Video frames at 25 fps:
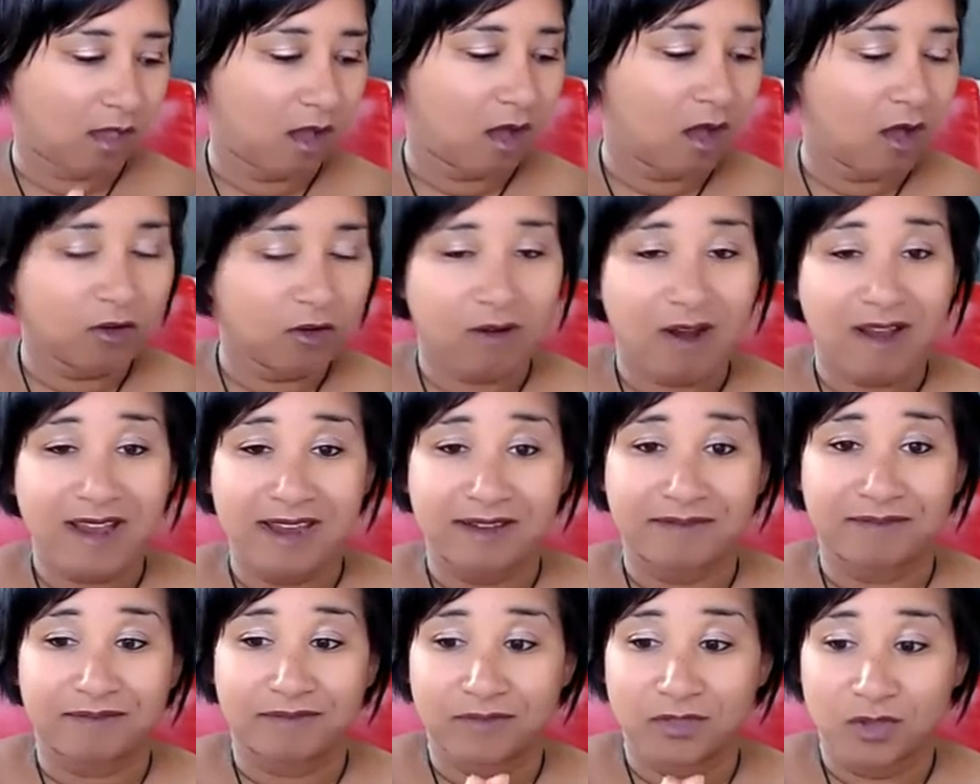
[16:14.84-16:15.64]
All
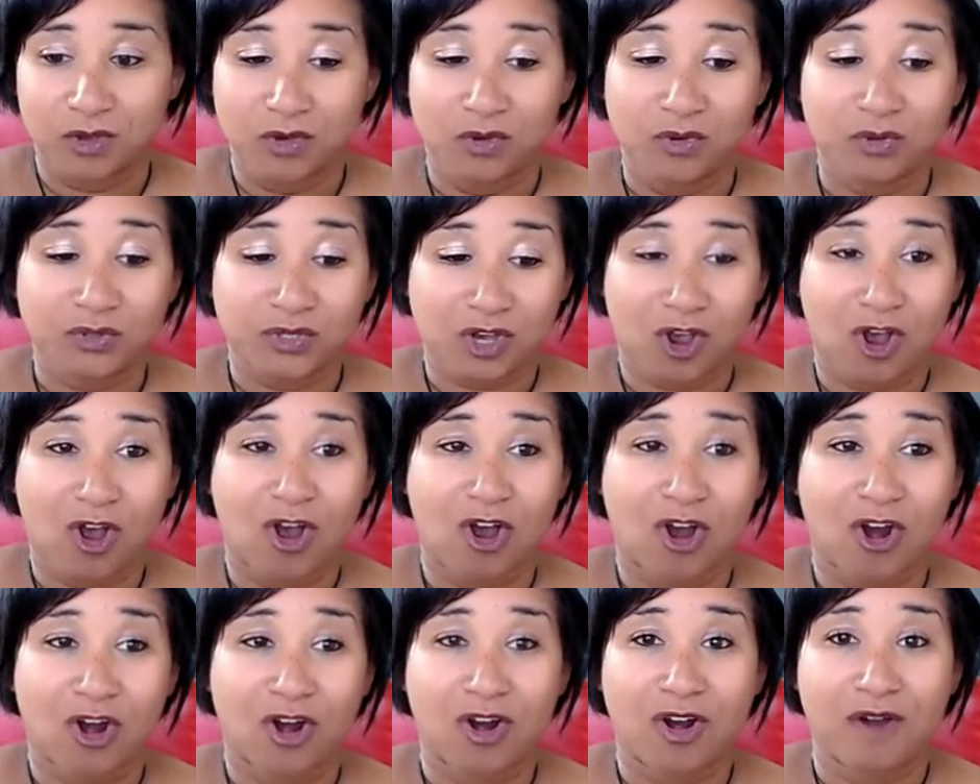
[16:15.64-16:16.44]
right. Those
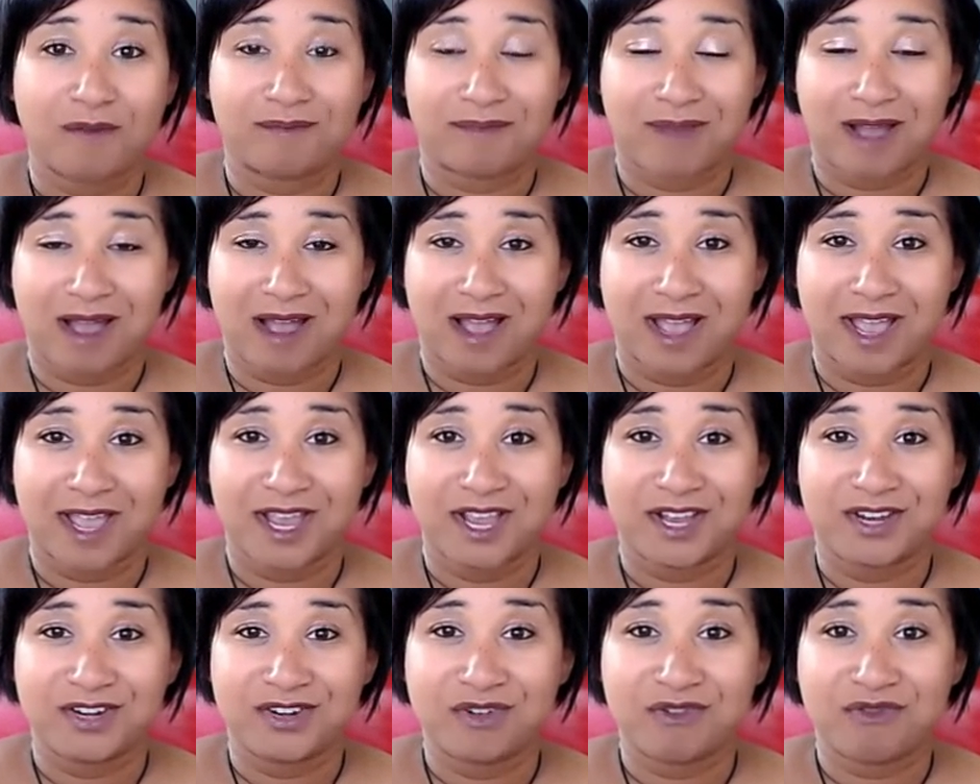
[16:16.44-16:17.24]
are
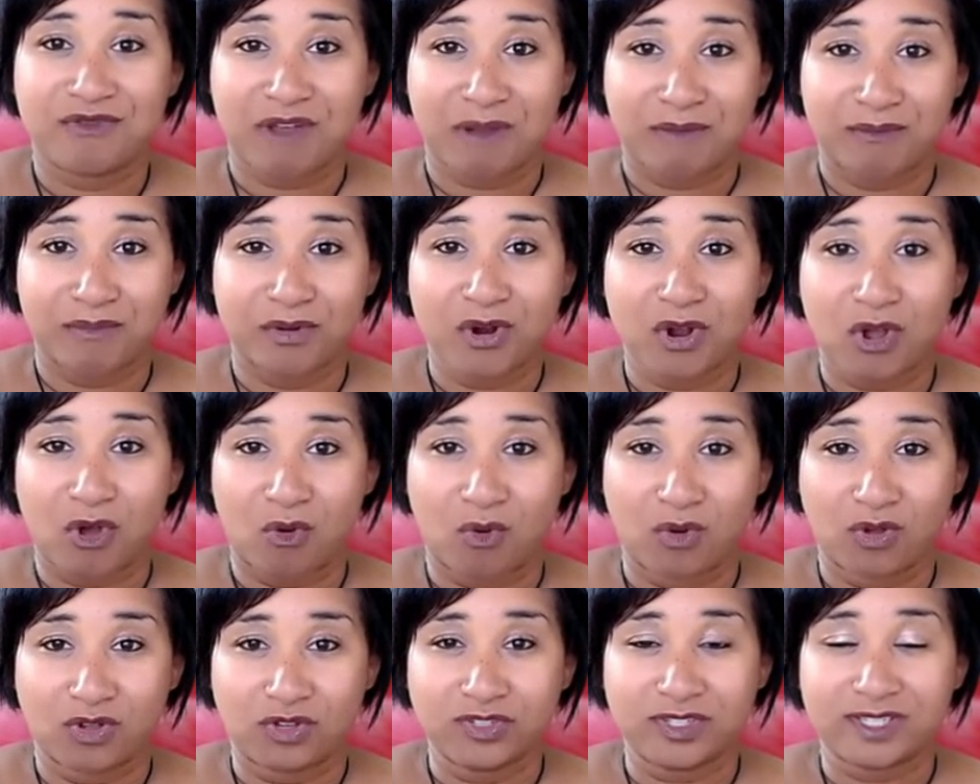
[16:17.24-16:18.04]
my November
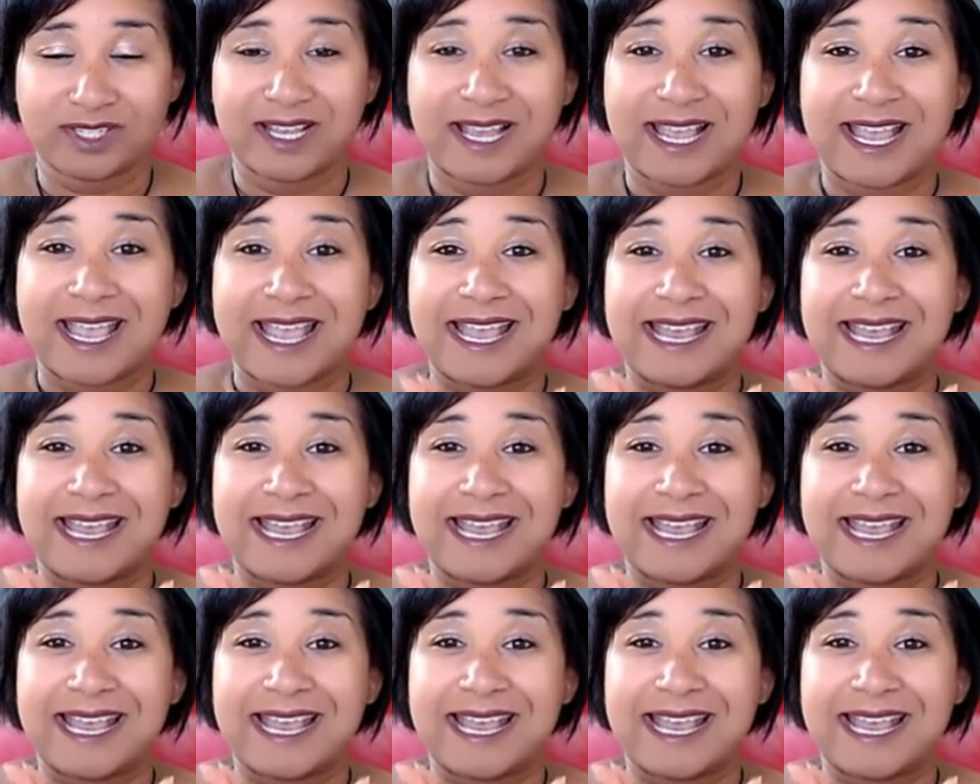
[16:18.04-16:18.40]
goals.